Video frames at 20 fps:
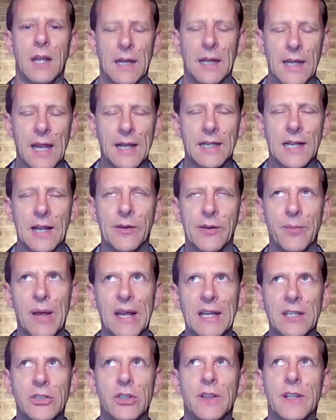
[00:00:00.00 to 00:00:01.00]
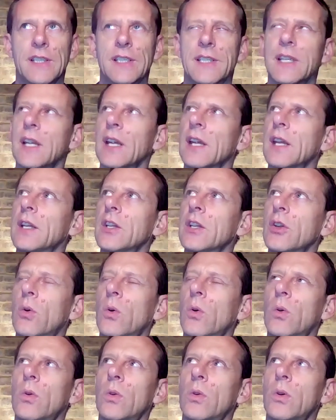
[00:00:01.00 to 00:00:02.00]
again, coming back to this,
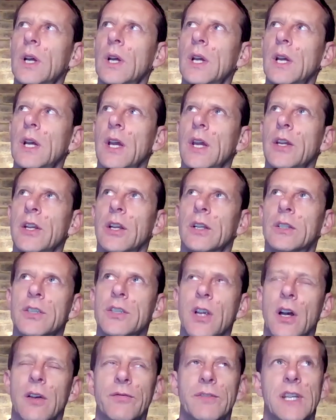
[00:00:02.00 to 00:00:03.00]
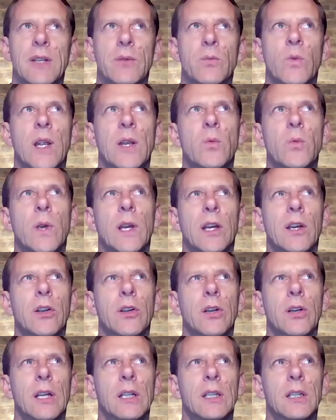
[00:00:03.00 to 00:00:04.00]
because often when
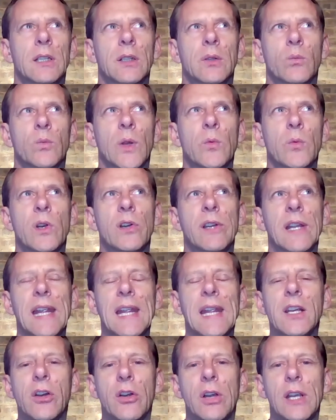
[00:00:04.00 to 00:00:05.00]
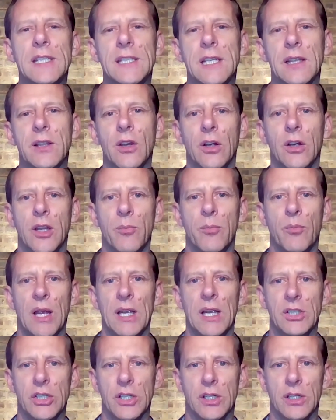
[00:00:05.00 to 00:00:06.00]
we're increasing the
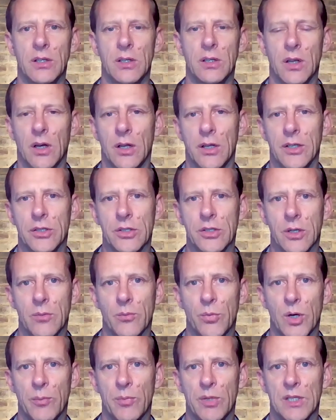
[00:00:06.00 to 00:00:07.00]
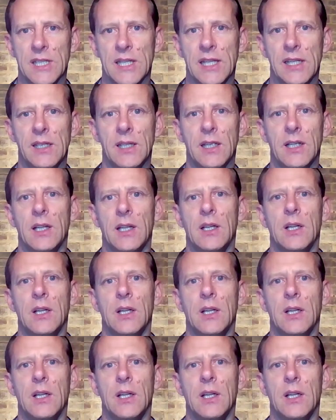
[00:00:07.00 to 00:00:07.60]
occupation on a certain property,